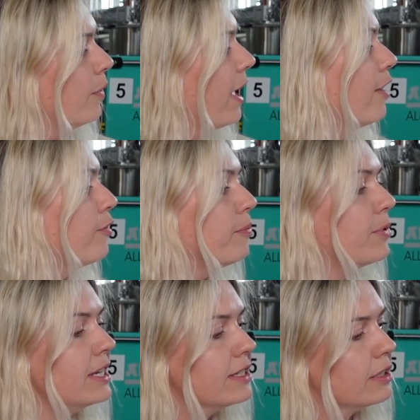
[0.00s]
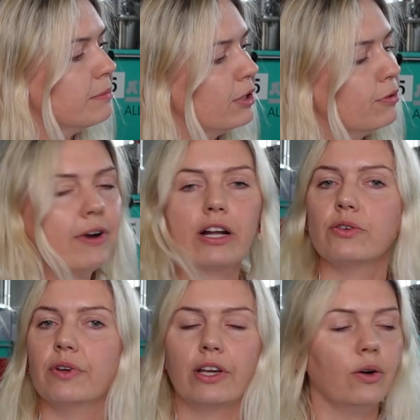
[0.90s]
we have printed
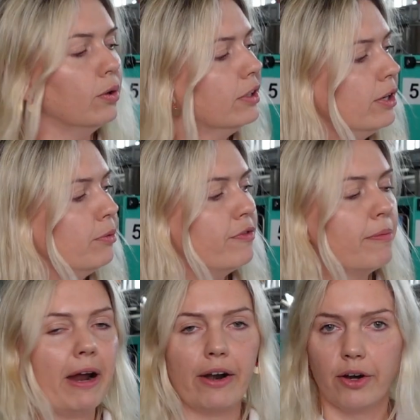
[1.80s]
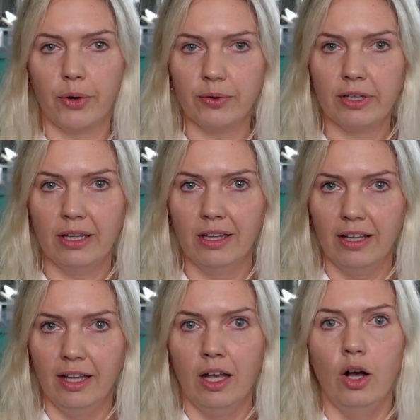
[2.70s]
manufacturing order with a barcode.
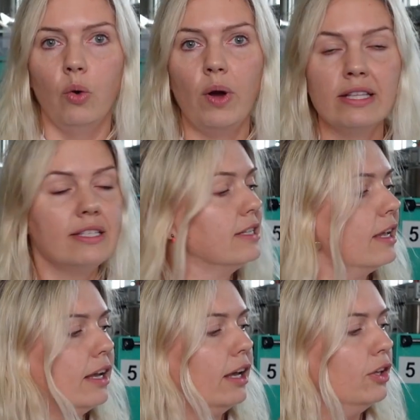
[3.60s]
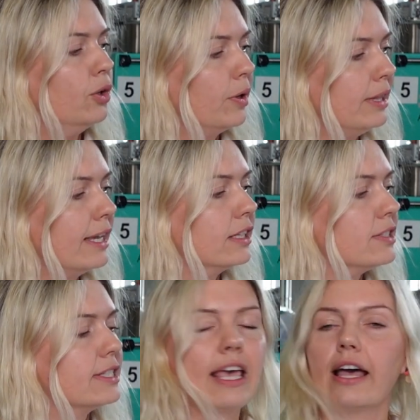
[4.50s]
Once you click
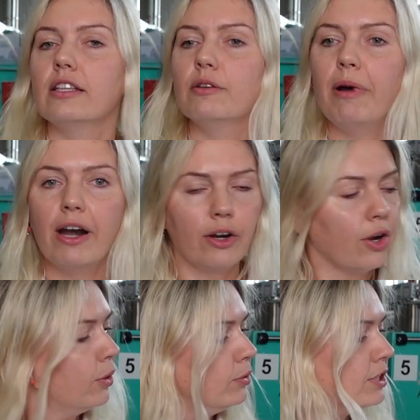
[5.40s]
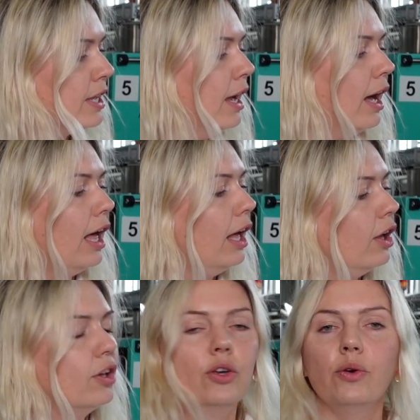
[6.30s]
to scan the barcode,
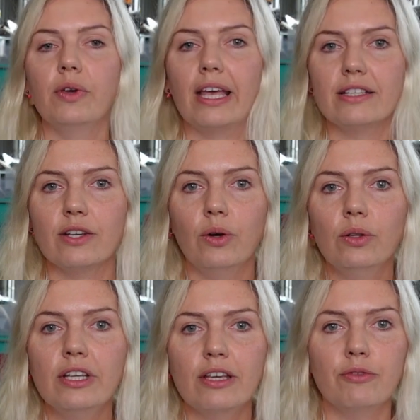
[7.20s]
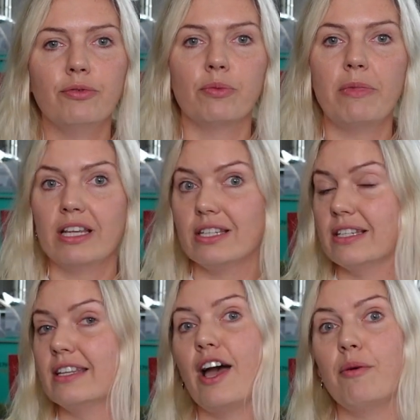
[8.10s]
you get all the
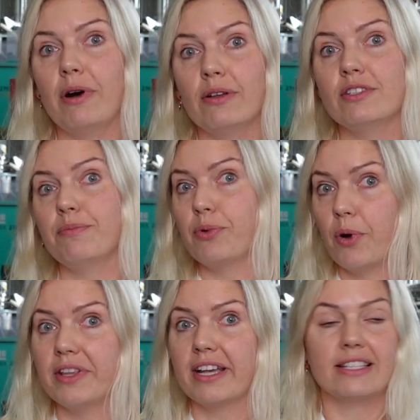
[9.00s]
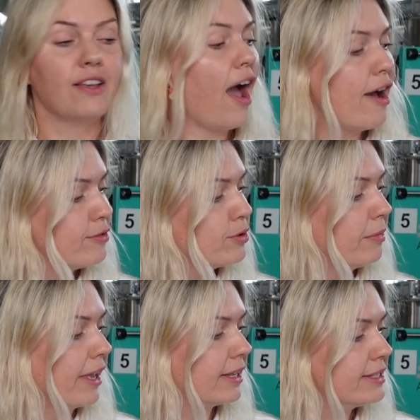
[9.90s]
information about the product you have to
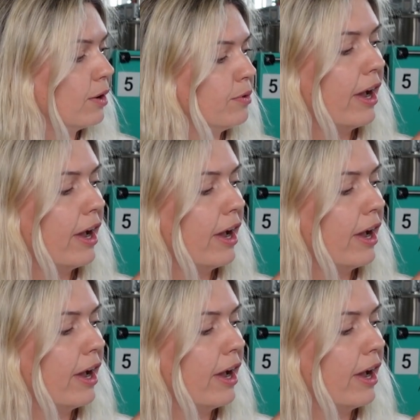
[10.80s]
make. So we